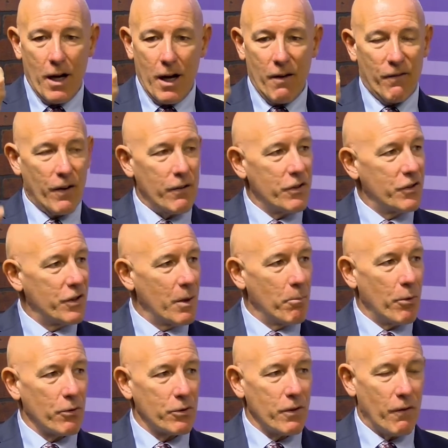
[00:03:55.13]
Very
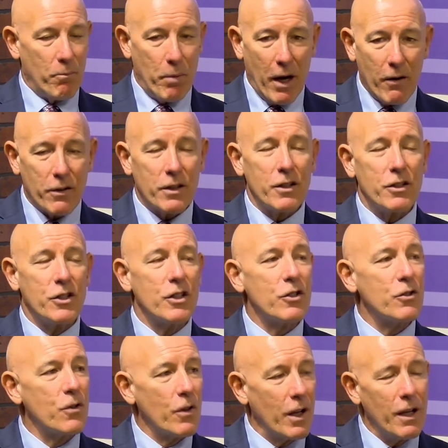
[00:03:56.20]
simple. So if parents can
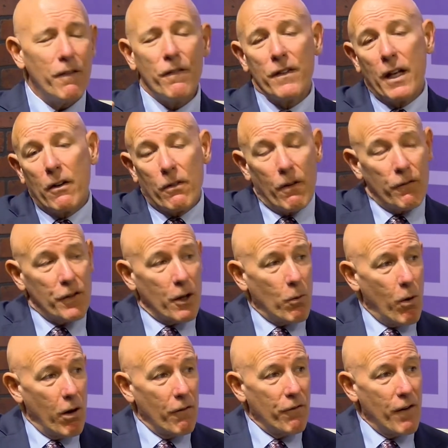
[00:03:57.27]
just do that, even if they don't know if they
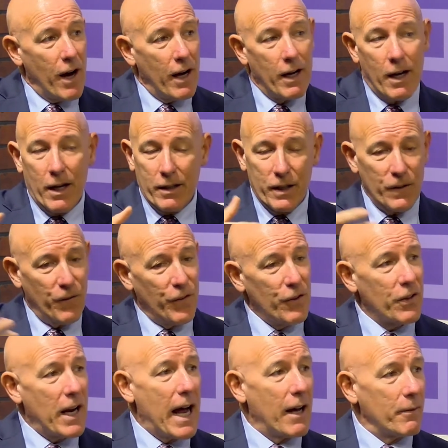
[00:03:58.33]
qualify, just
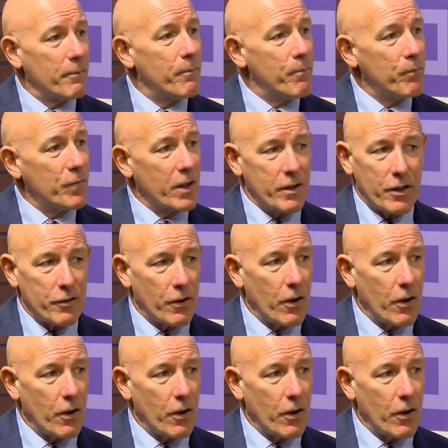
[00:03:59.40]
fill it out. It doesn't